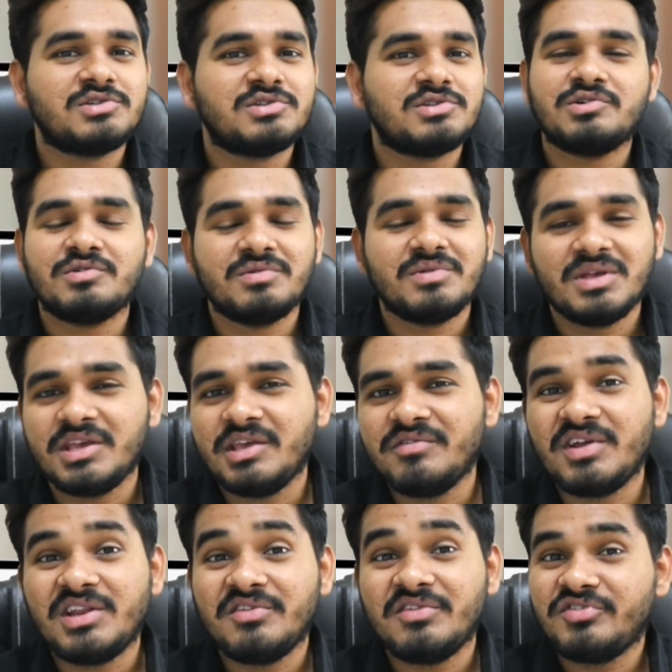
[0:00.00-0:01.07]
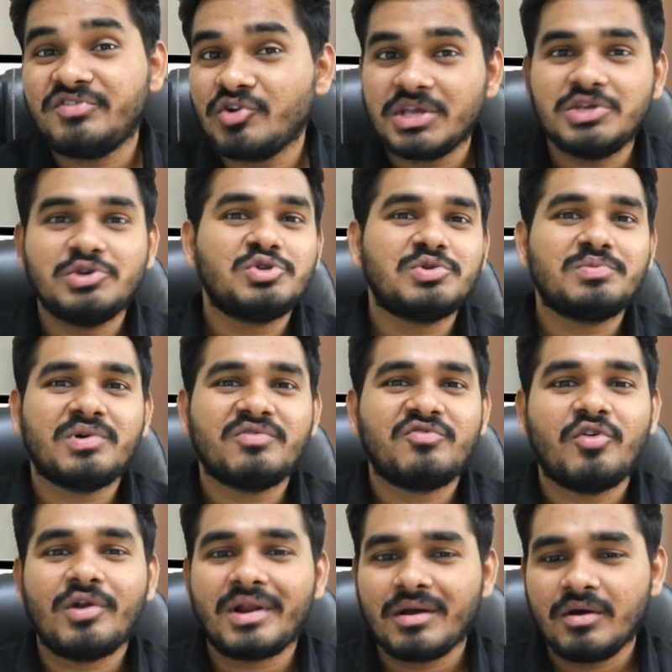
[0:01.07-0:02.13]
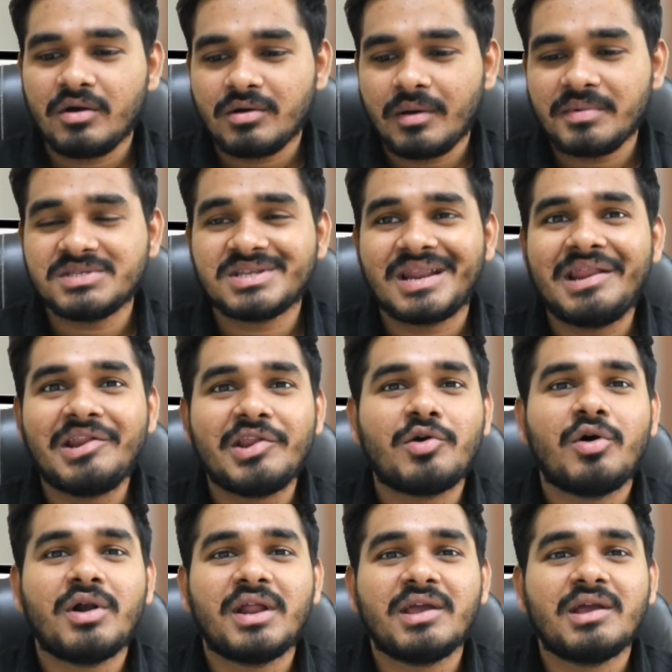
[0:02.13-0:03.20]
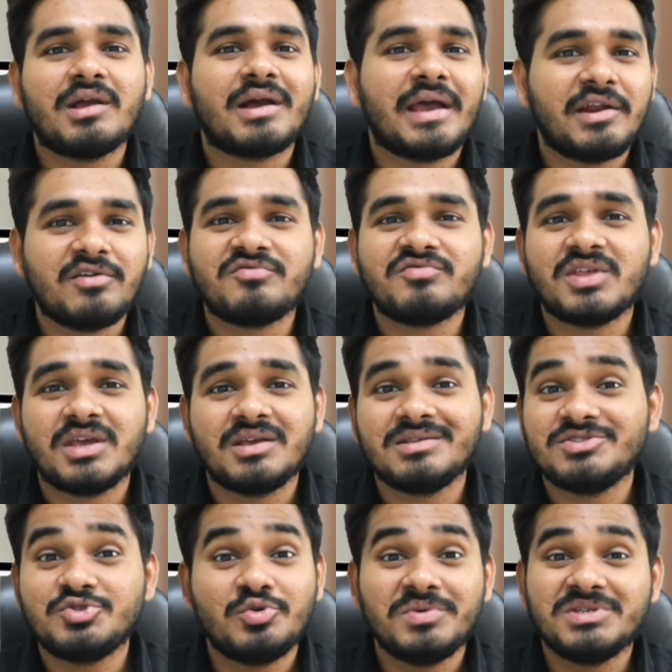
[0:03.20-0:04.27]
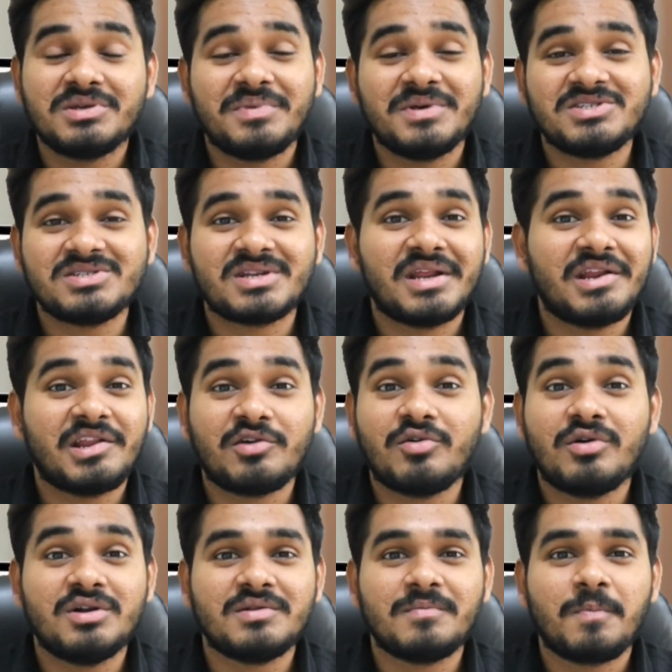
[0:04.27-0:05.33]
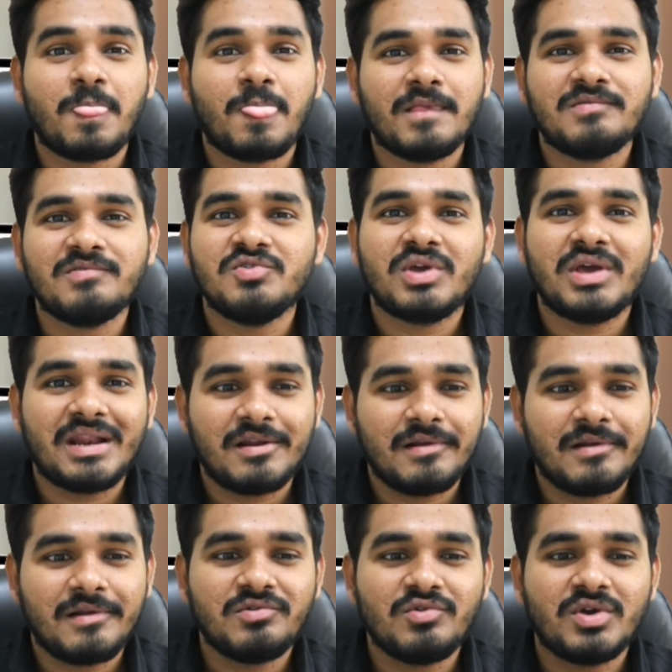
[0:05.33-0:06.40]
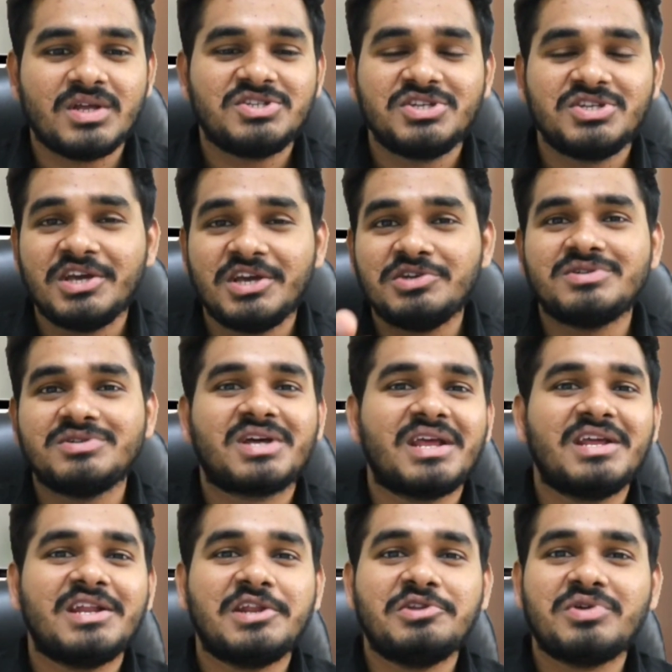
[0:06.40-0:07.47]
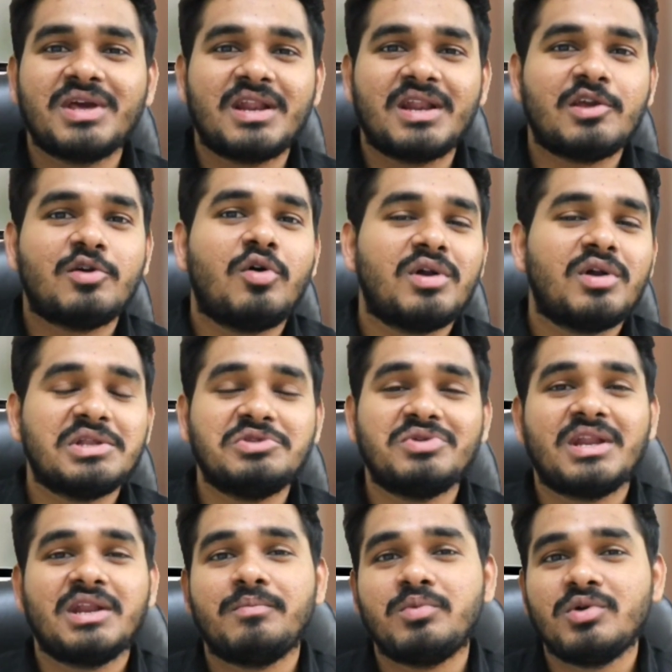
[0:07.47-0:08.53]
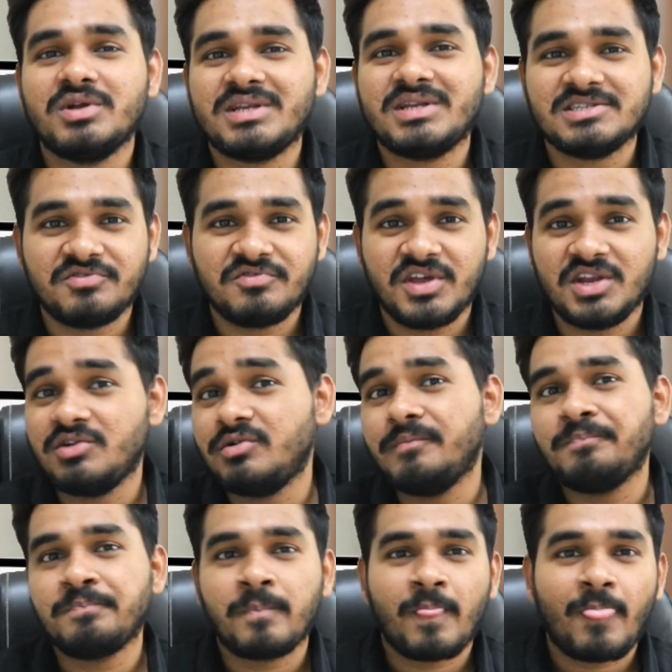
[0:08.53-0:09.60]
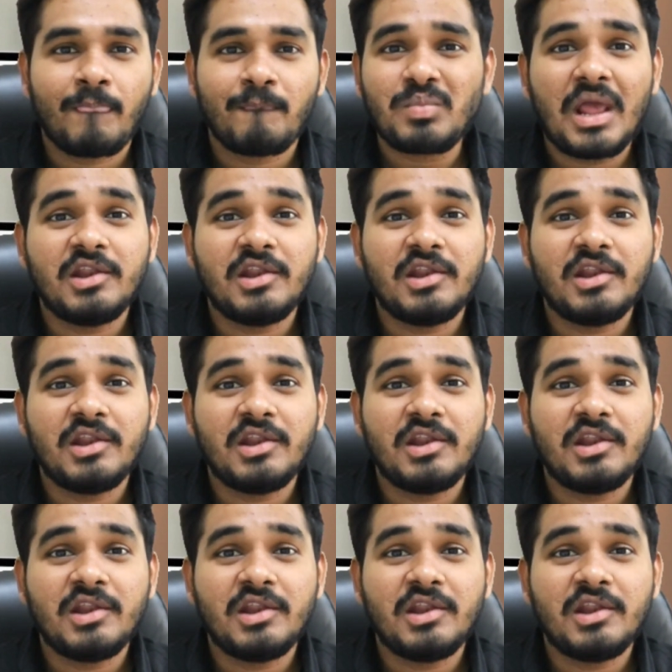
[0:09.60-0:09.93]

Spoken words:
So even if you are a YouTuber for screen recording kind of thing, Zoom is the best screen recorder. You can share your screen and you can record and you can upload it as a video.